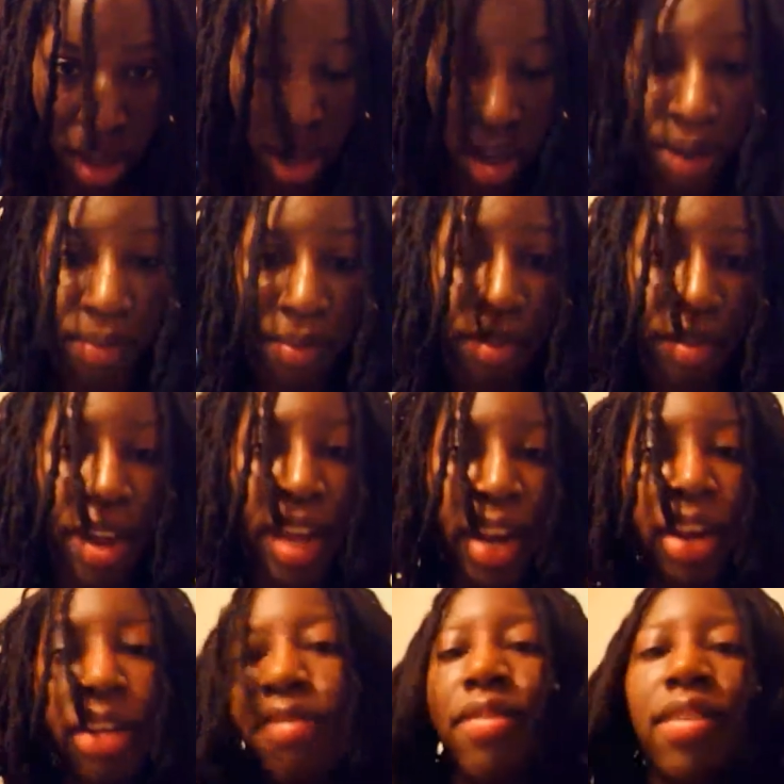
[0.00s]
um, thread
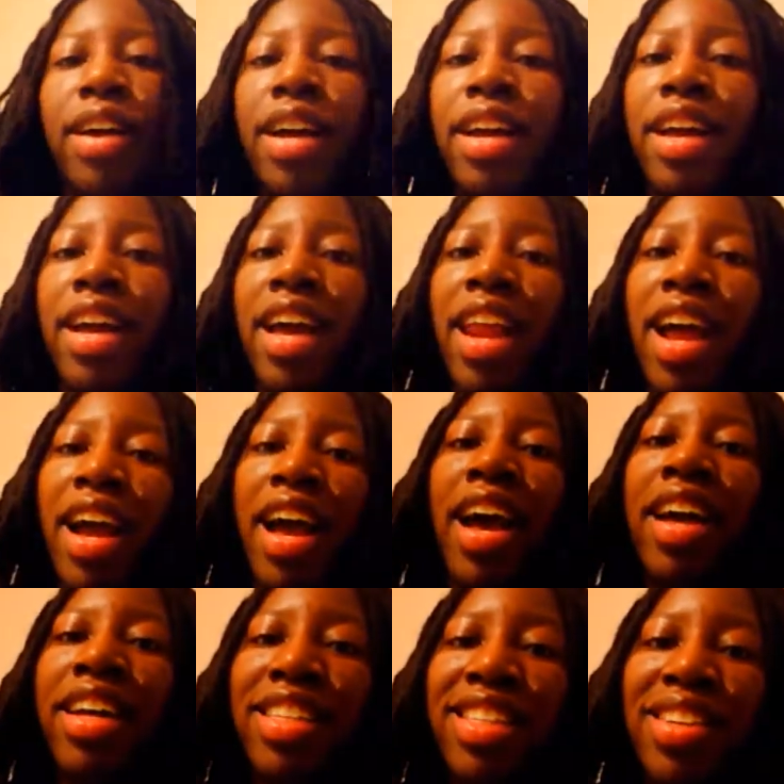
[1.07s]
in the front. And I
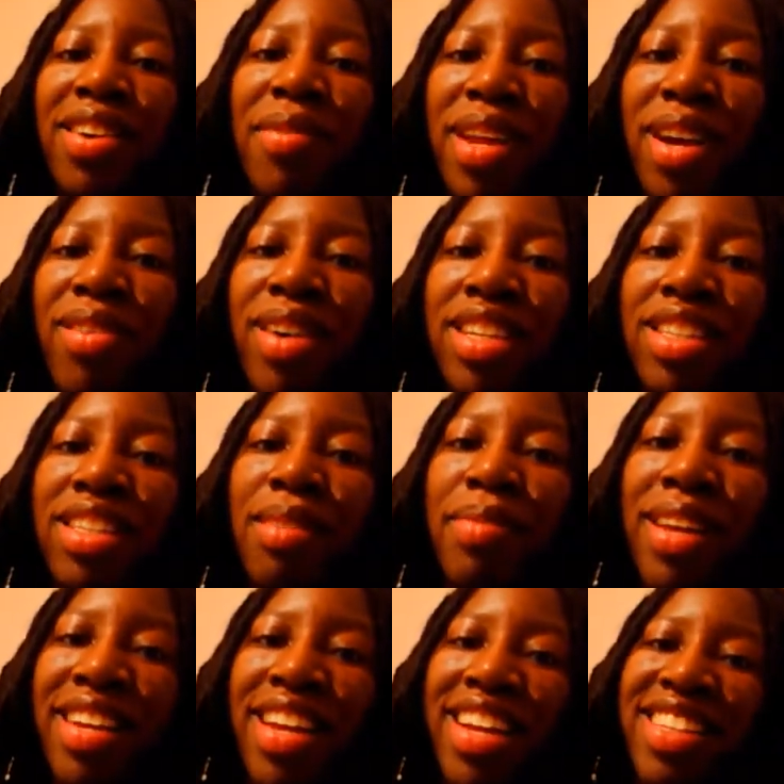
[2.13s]
got so many questions
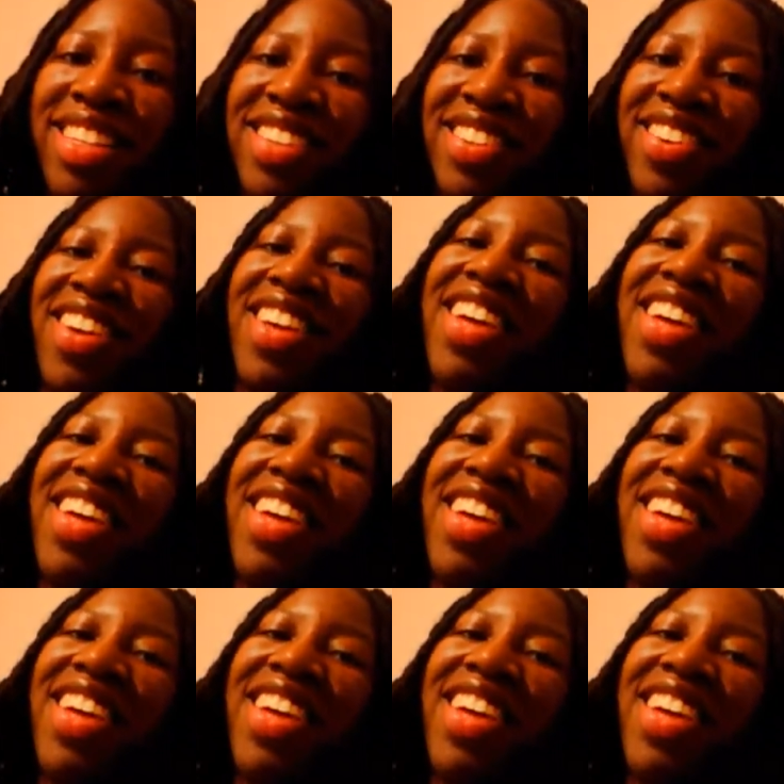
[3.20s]
about that too.